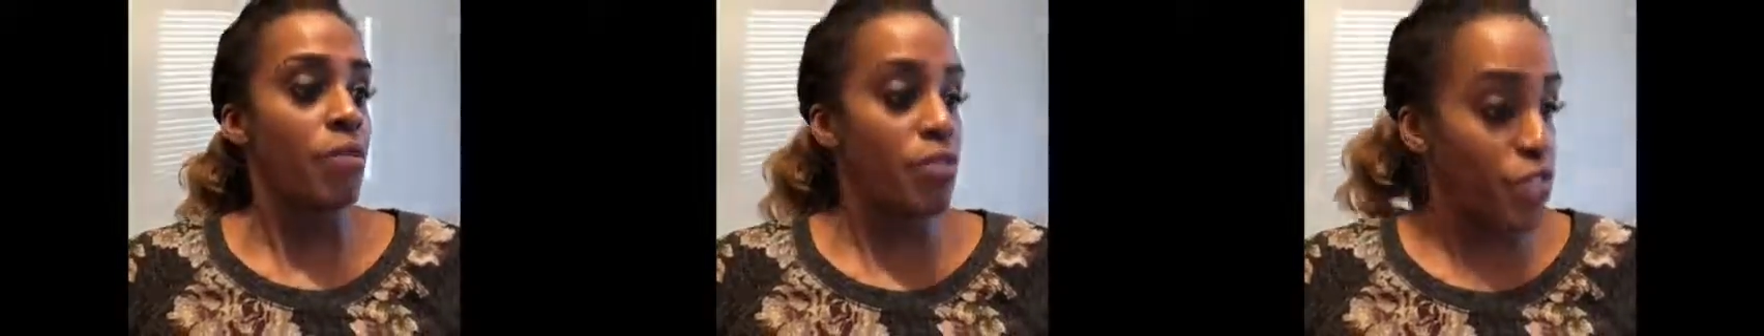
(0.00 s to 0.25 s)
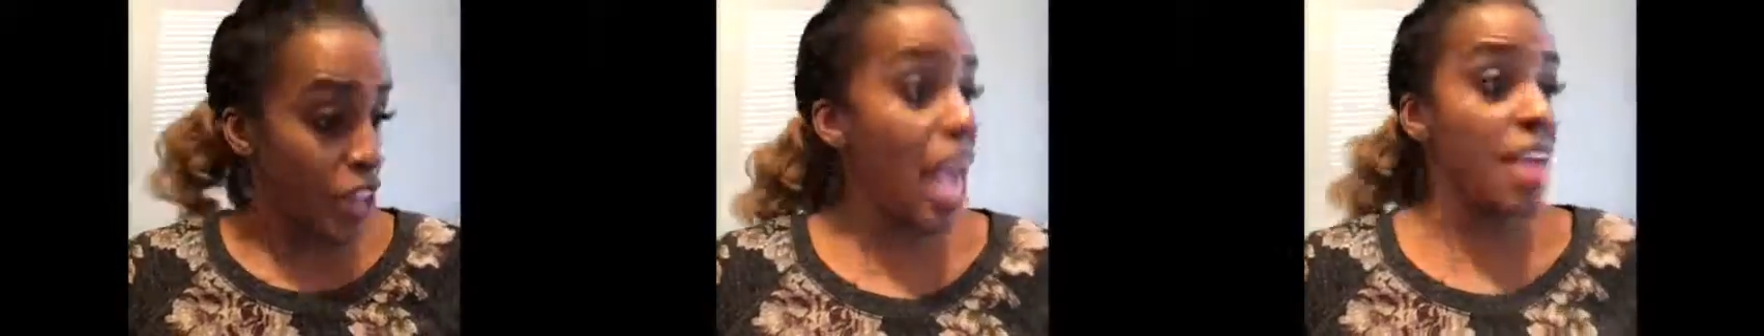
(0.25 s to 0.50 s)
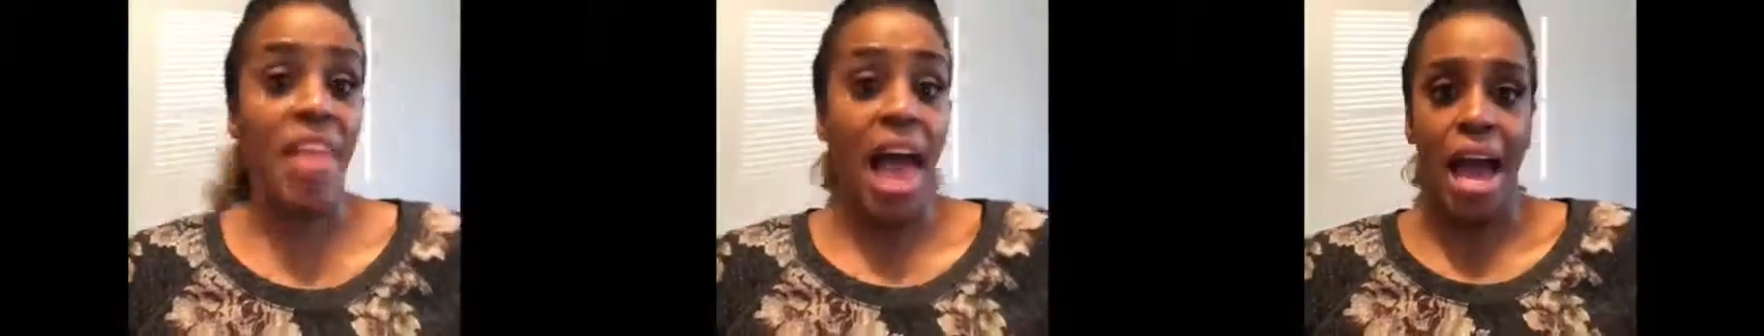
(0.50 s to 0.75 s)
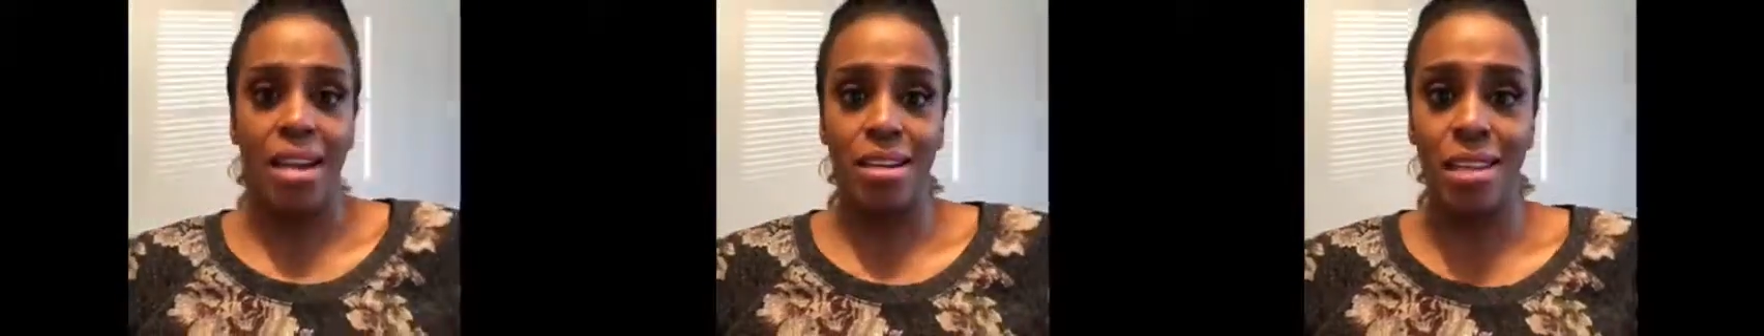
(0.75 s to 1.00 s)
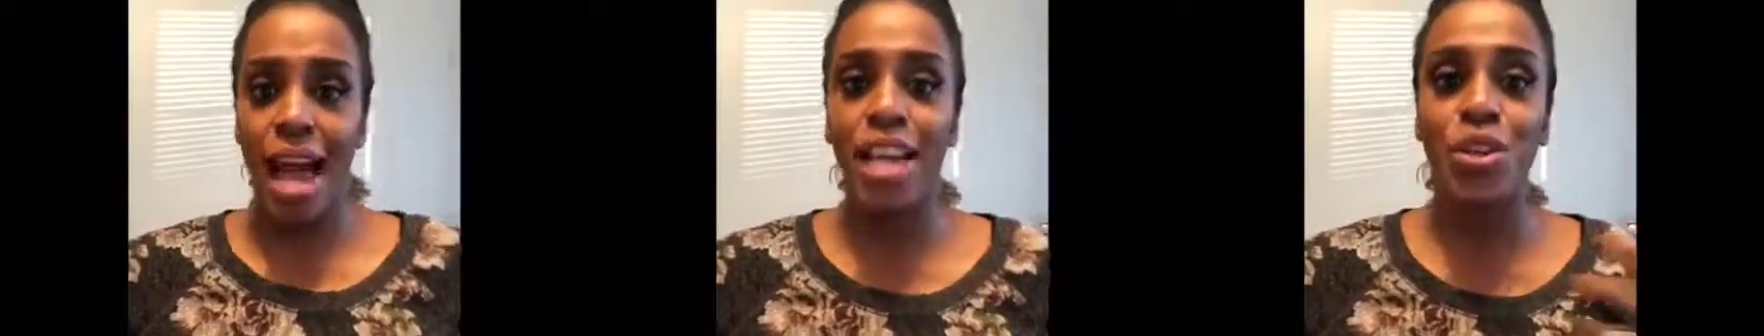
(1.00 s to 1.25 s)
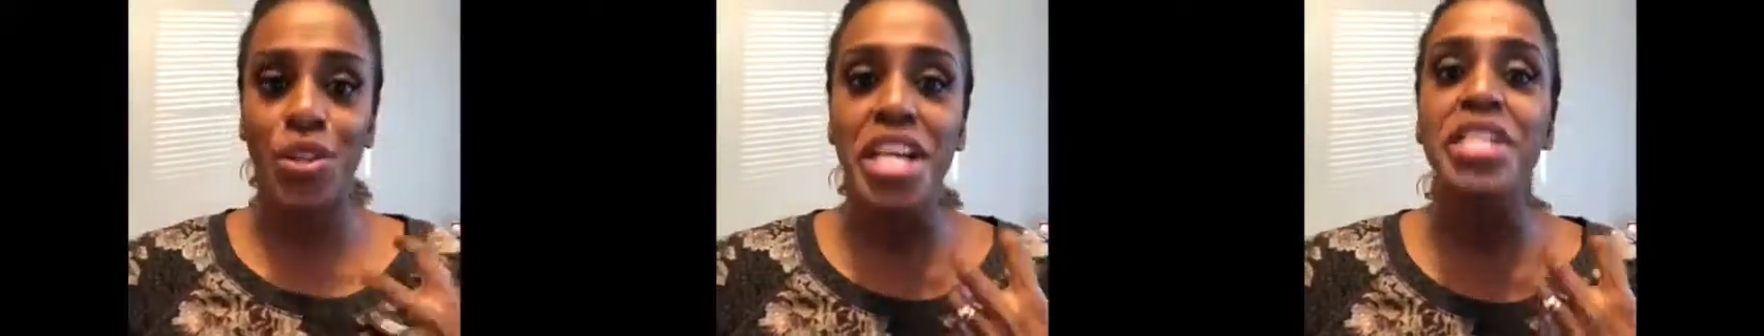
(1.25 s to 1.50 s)
say that.
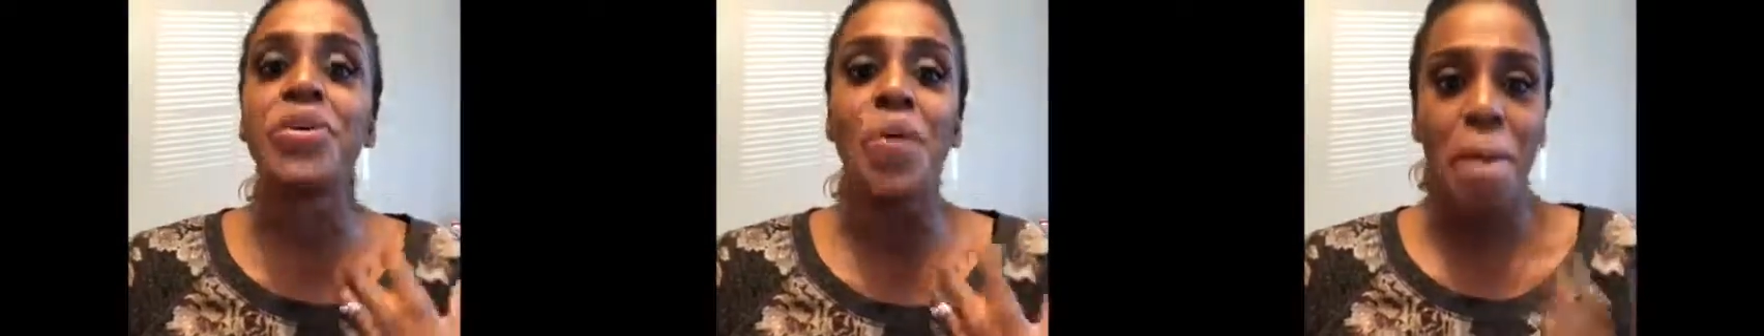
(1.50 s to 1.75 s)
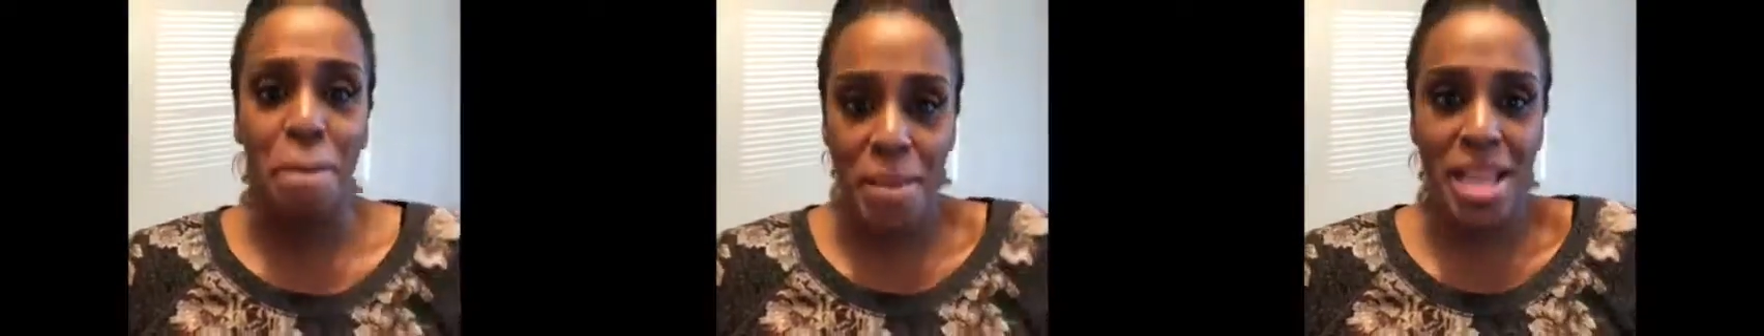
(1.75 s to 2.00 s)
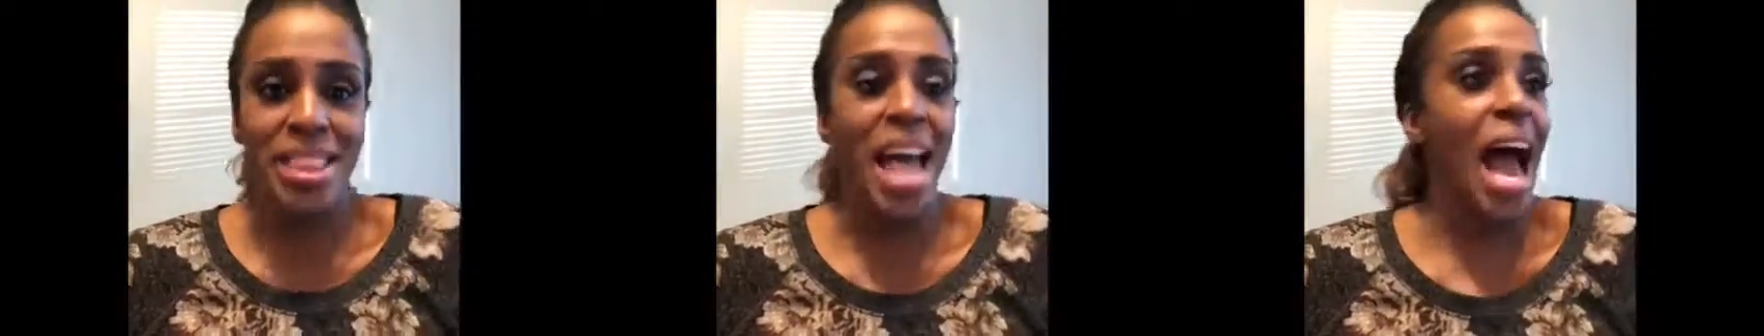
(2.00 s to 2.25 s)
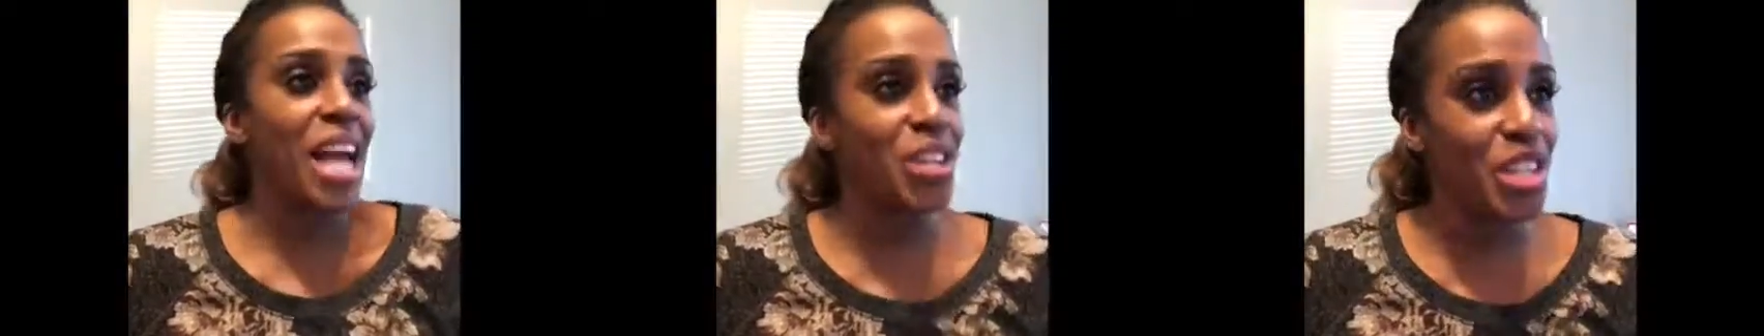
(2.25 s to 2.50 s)
Like you need to admit that.